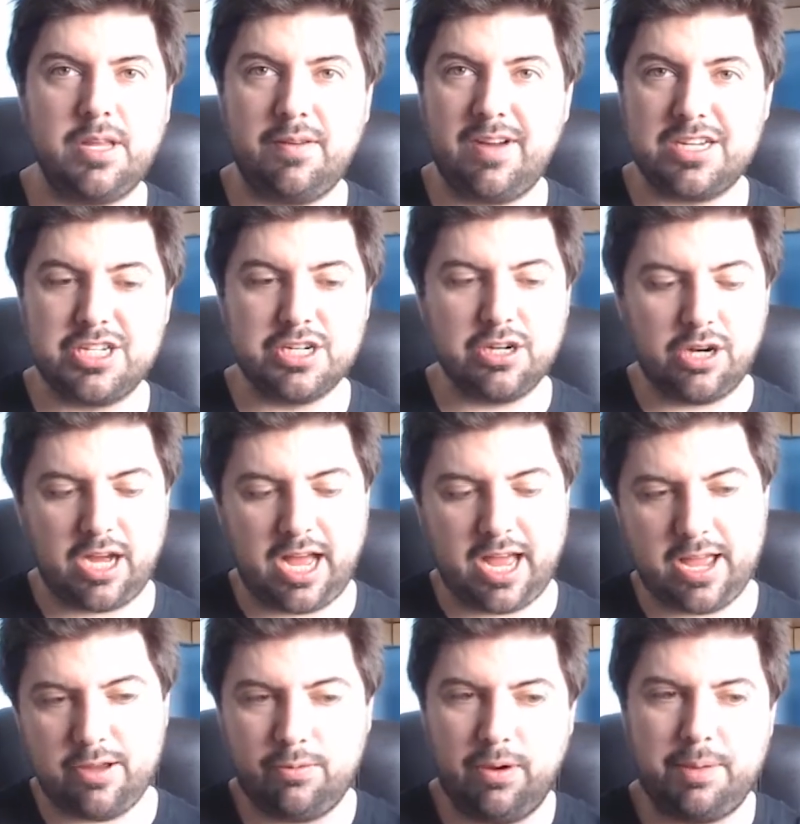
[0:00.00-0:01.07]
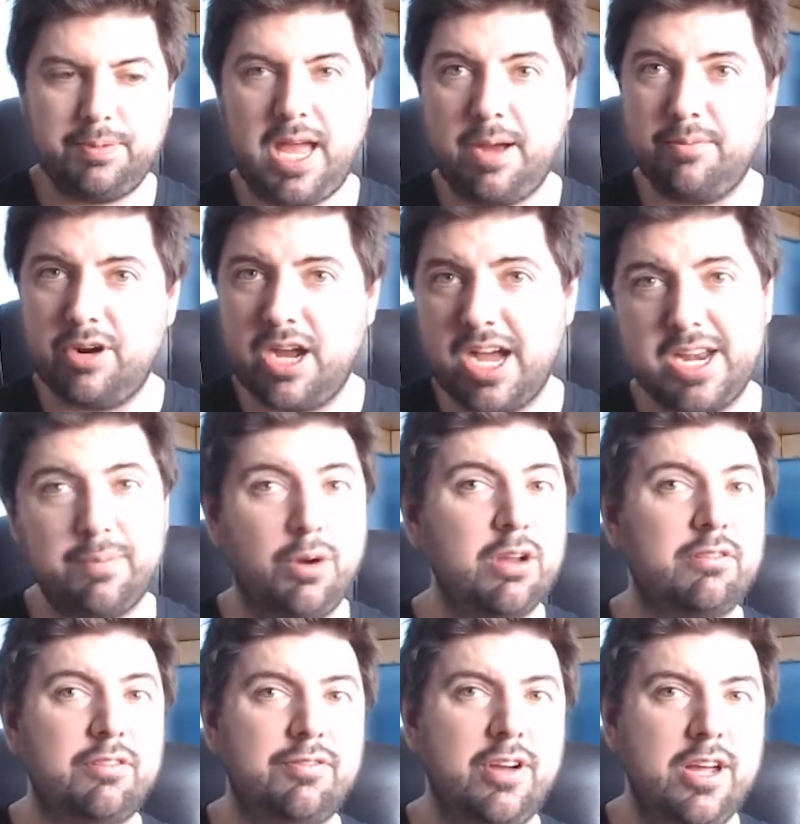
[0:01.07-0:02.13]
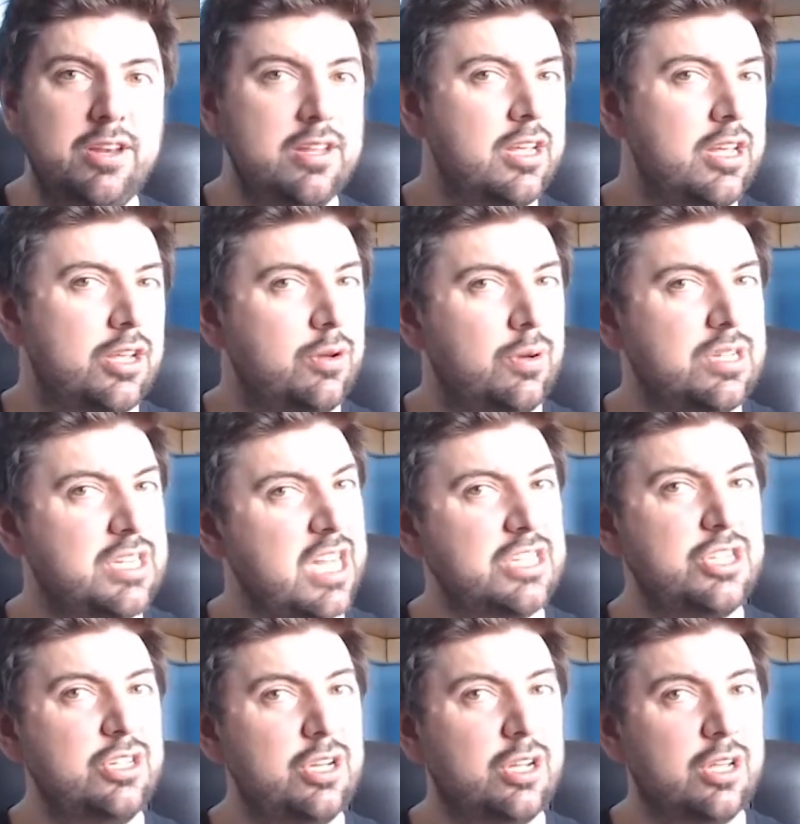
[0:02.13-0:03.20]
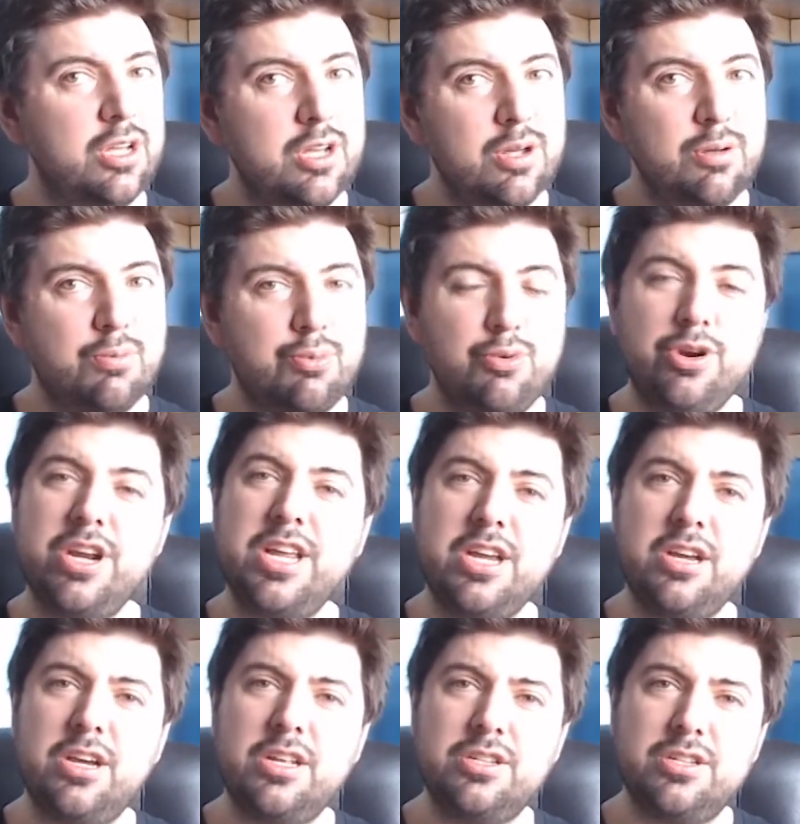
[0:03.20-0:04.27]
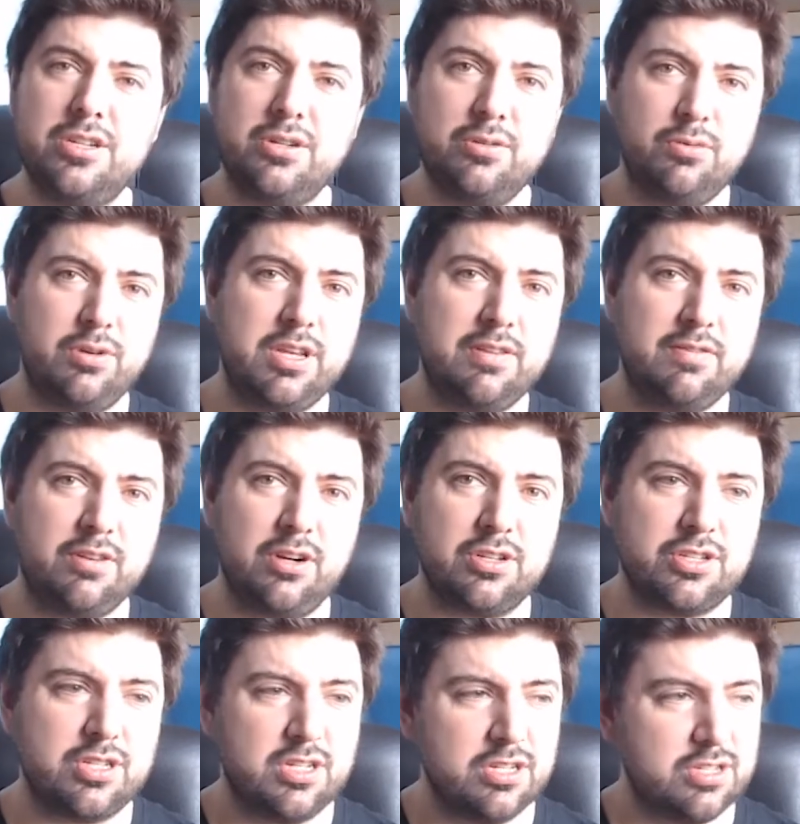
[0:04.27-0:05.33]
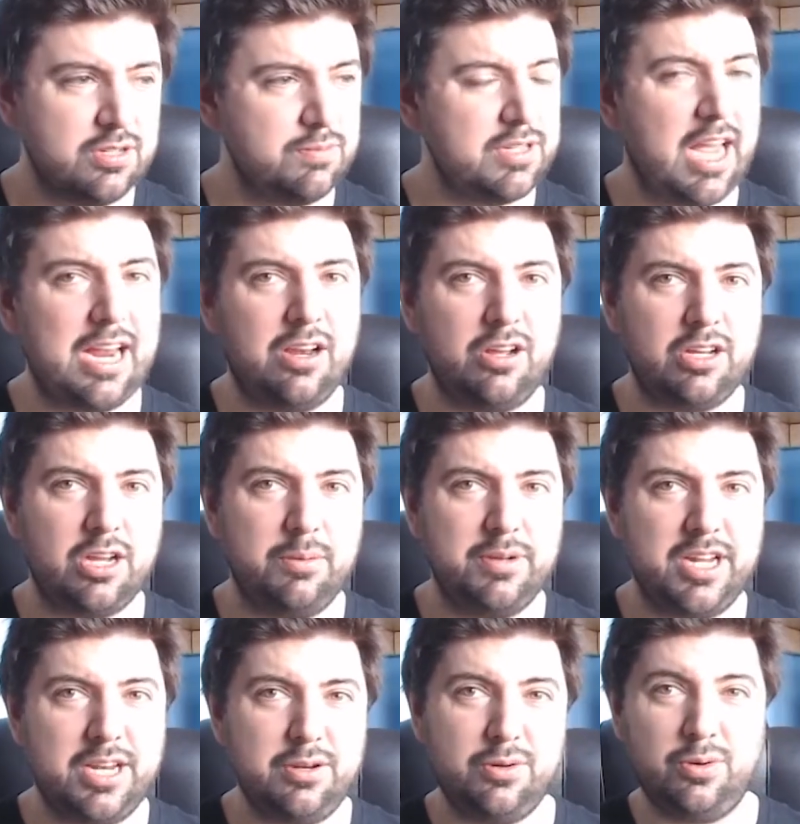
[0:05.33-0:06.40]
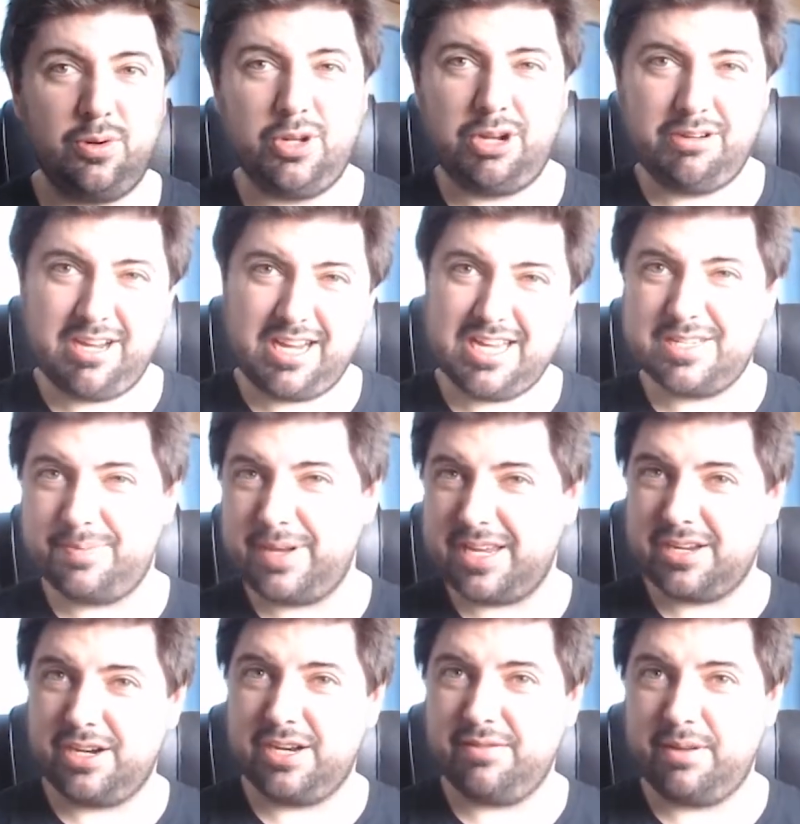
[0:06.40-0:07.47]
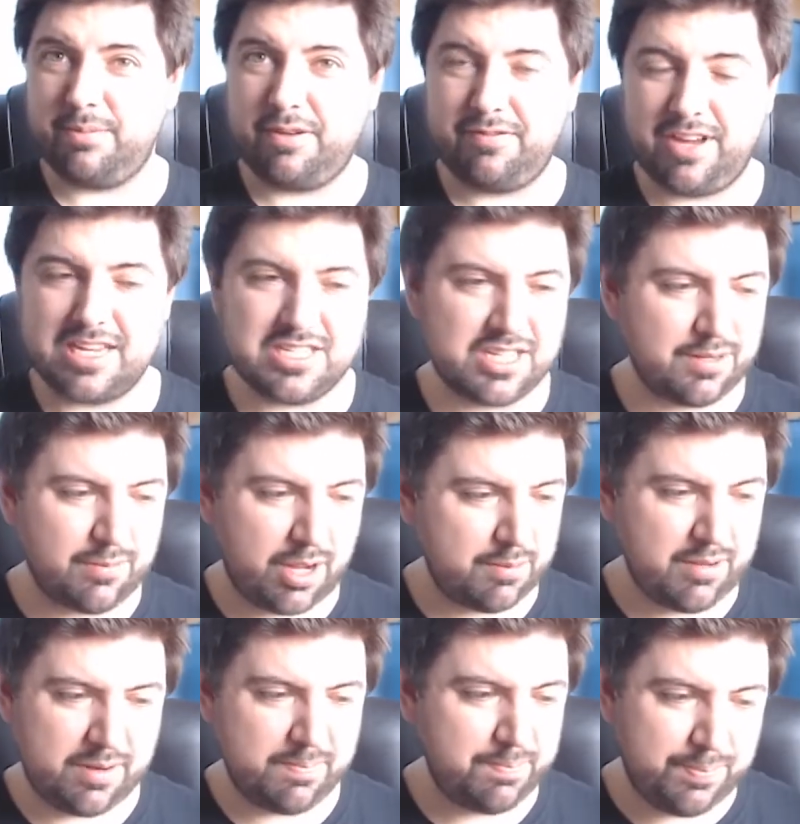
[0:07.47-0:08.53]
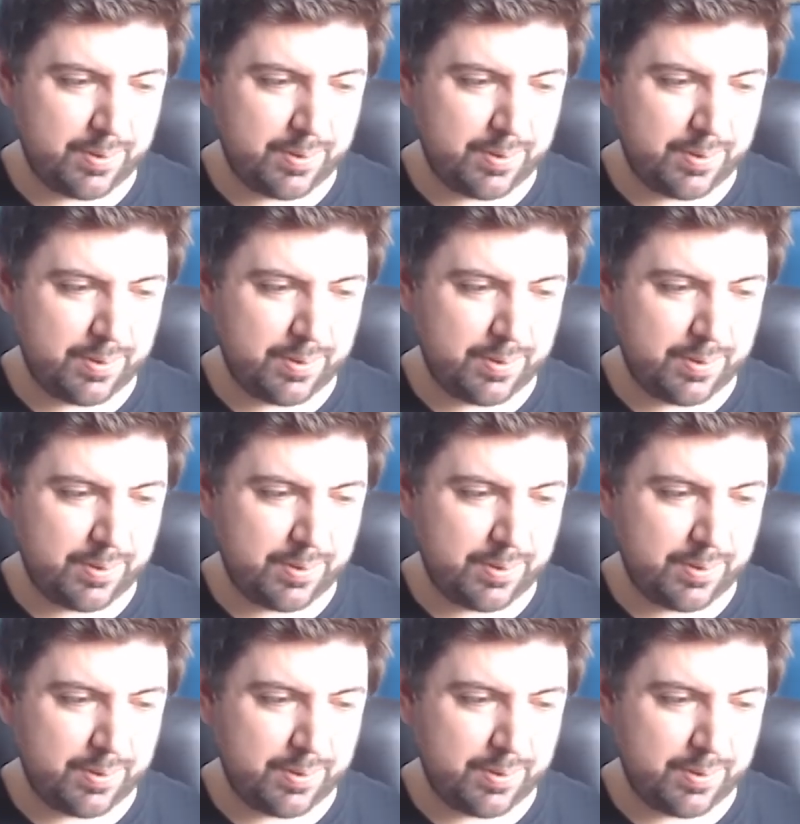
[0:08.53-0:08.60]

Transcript: I've actually got a web camera and a microphone which actually look pretty good when you've got some daylight coming in, although it is a bit kind of in my face at the moment,